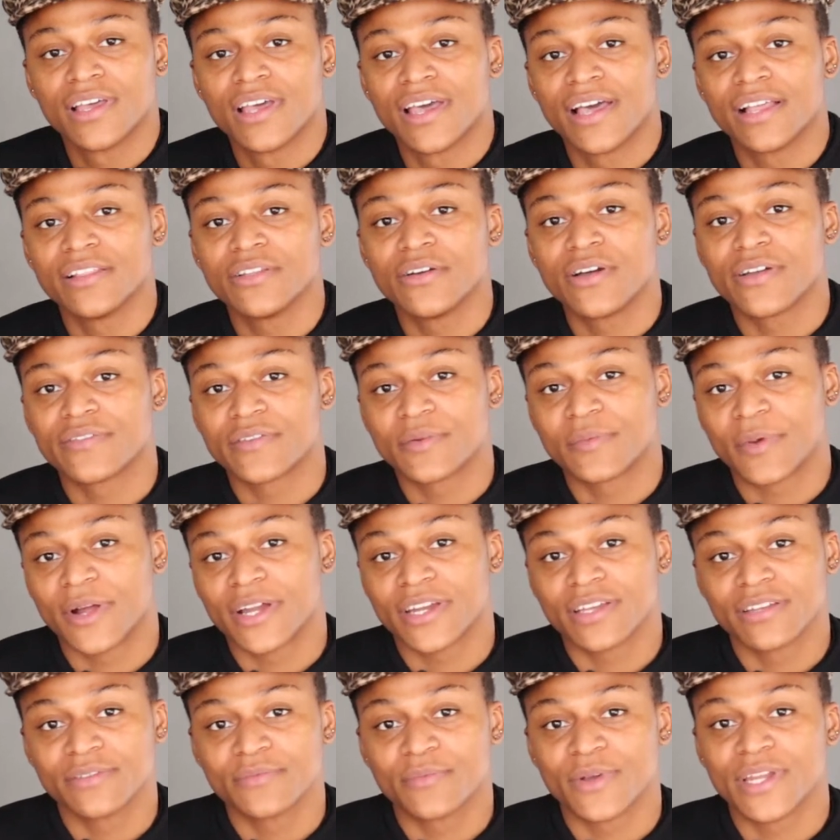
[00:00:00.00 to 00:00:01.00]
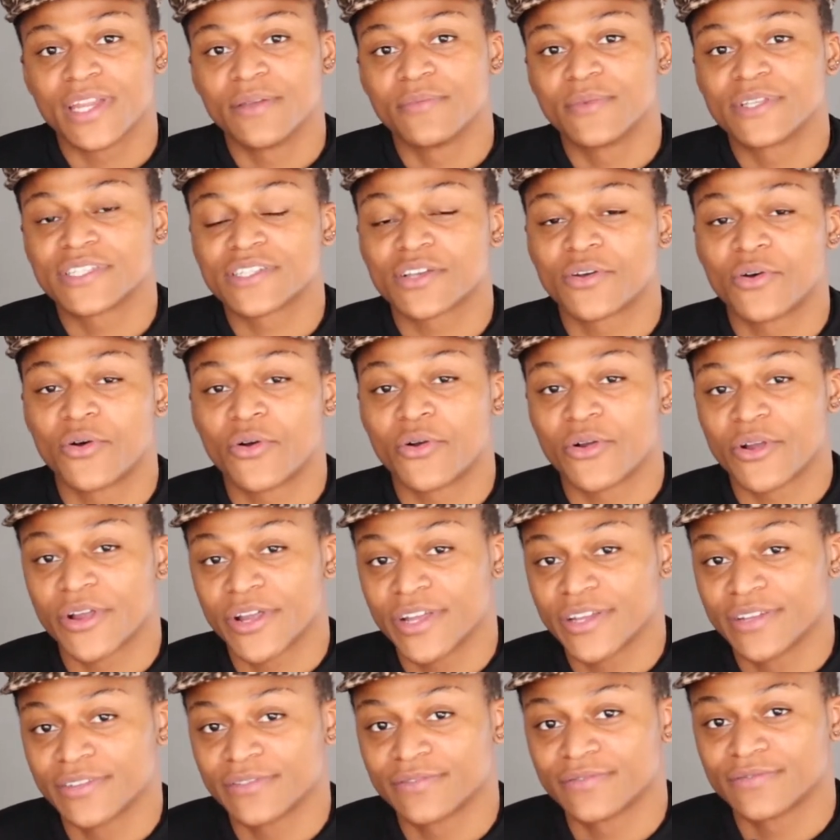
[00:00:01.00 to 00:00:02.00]
Hello everybody, my name is
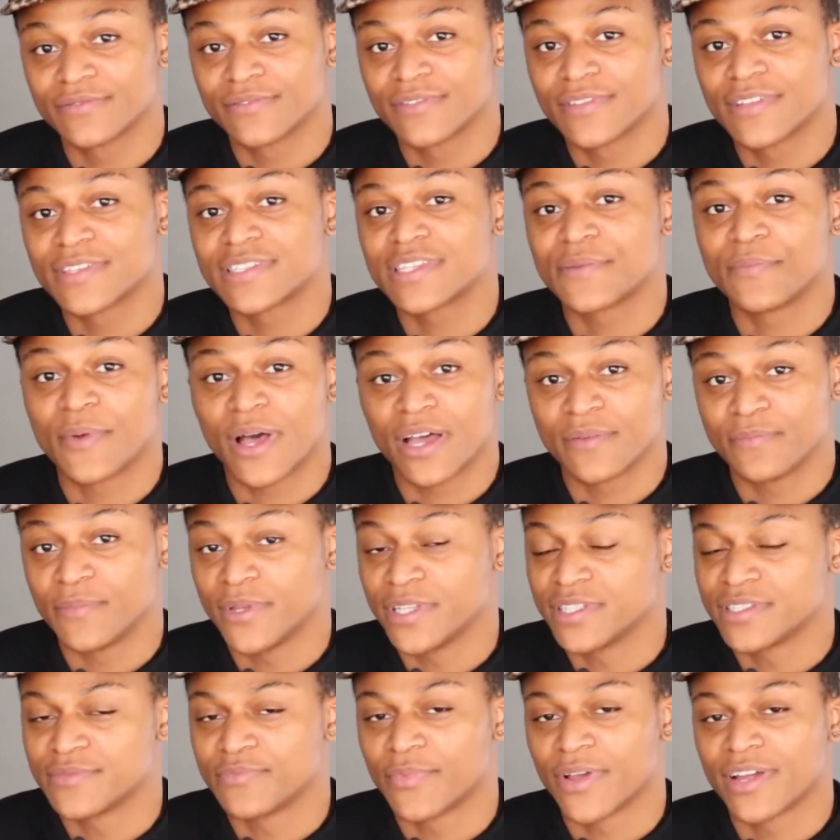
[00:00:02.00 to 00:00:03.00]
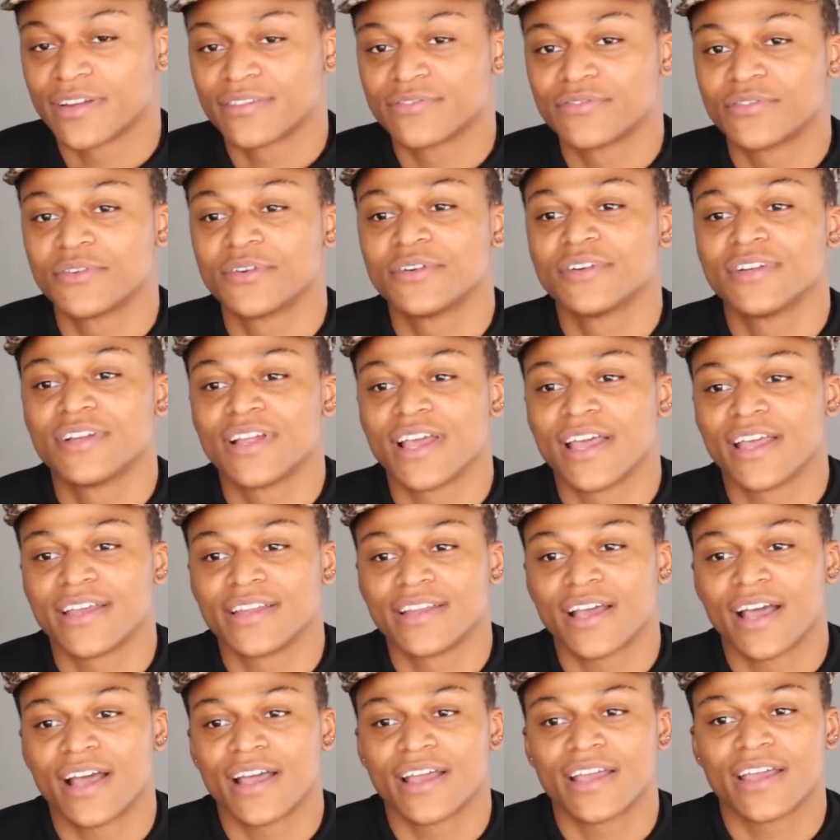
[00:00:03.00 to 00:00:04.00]
Korri Samad bin Pettiford,
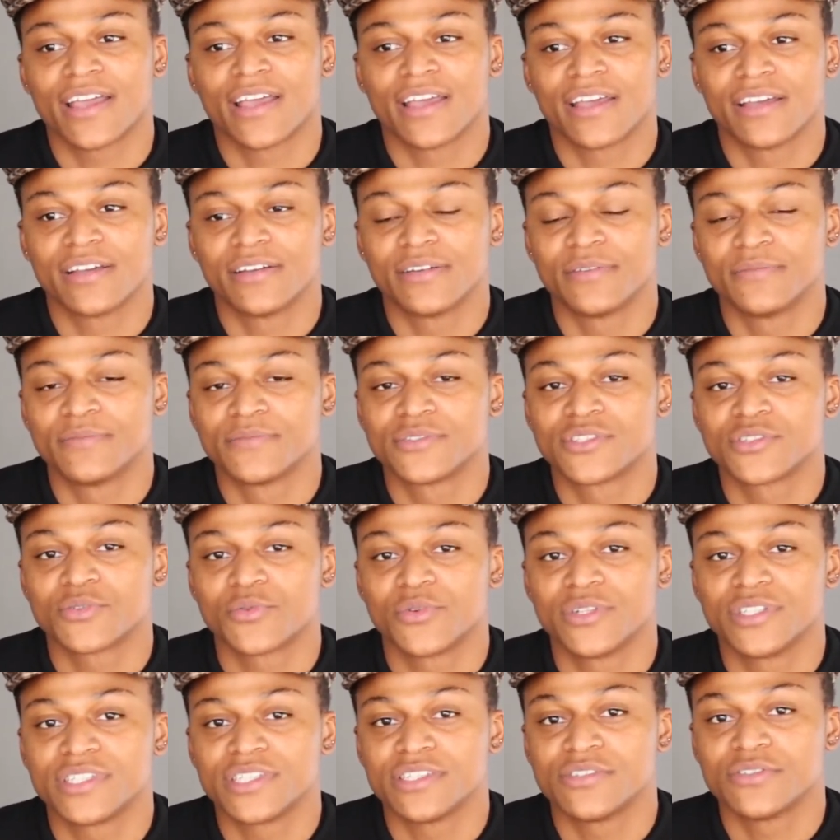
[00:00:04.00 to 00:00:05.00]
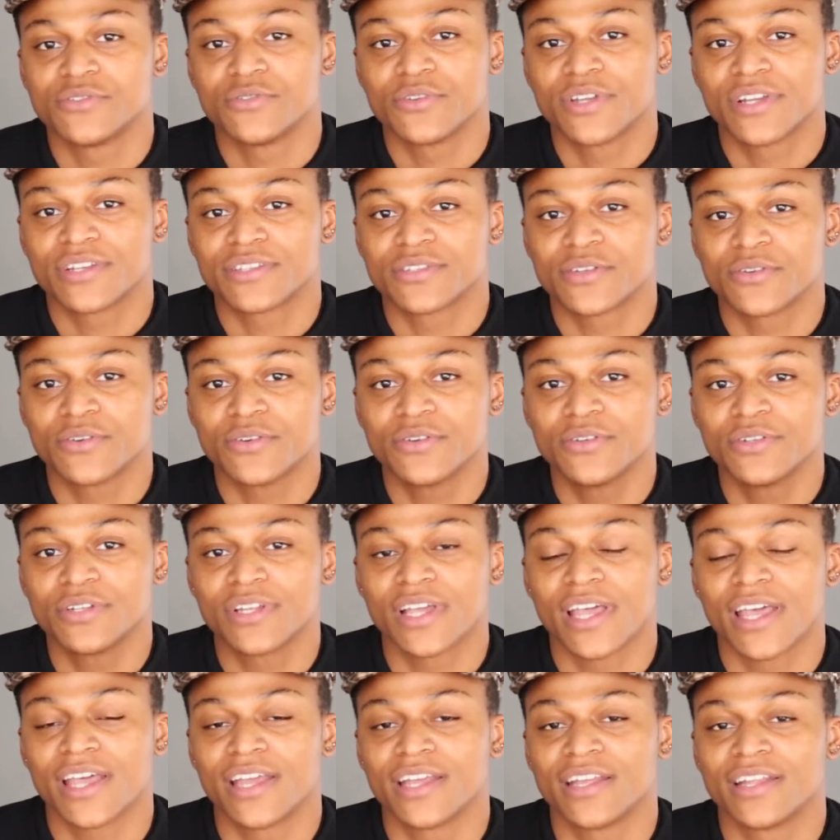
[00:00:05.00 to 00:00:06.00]
and I am 22 years
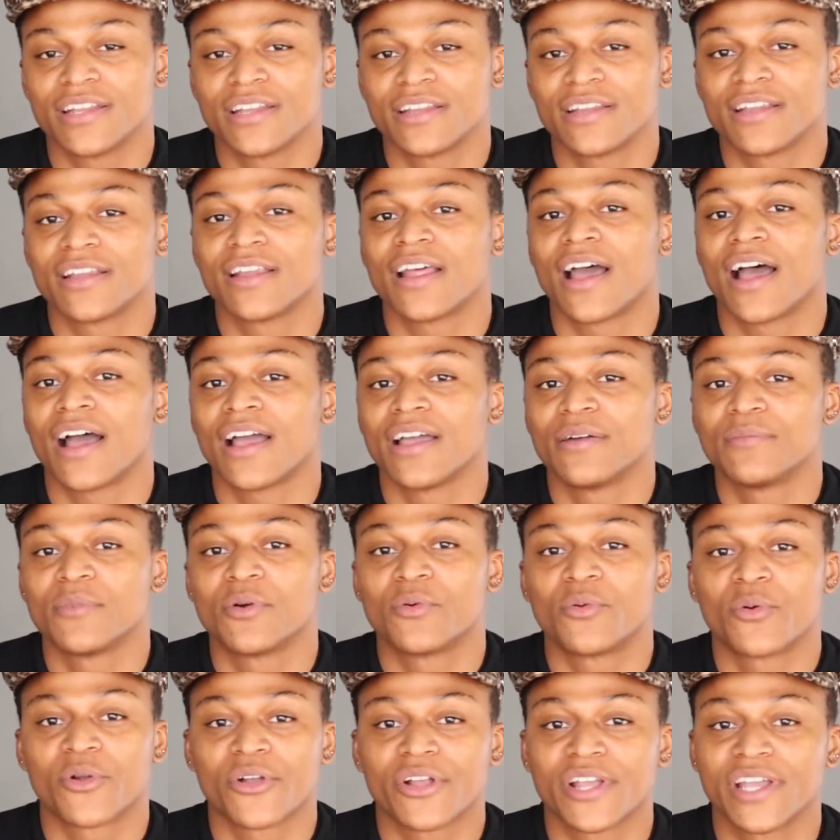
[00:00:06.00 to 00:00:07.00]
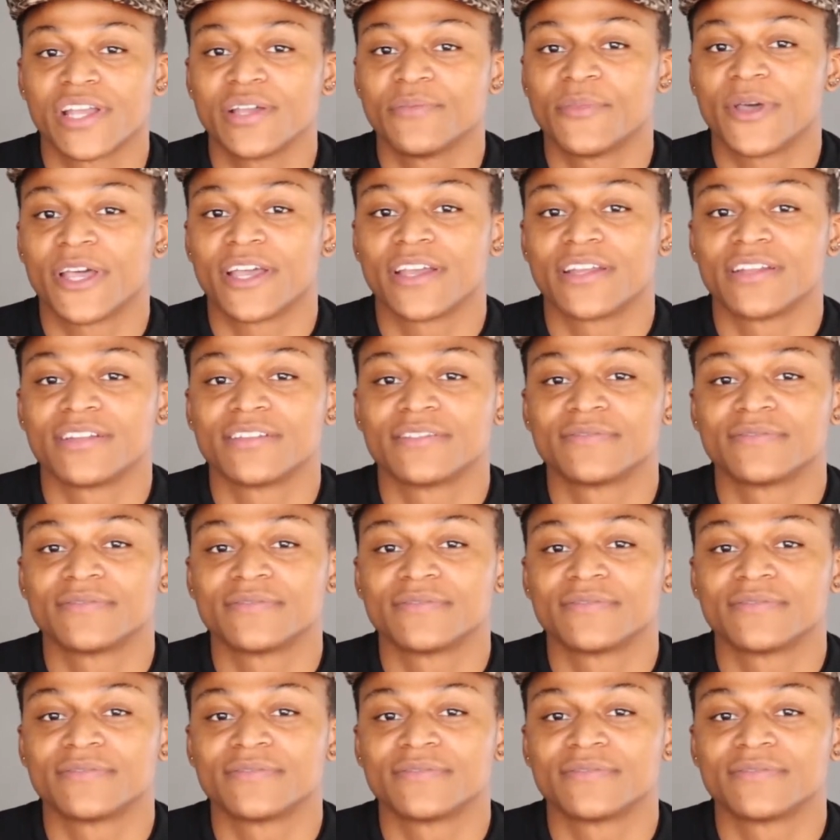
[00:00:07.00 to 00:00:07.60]
old and I'm a working man.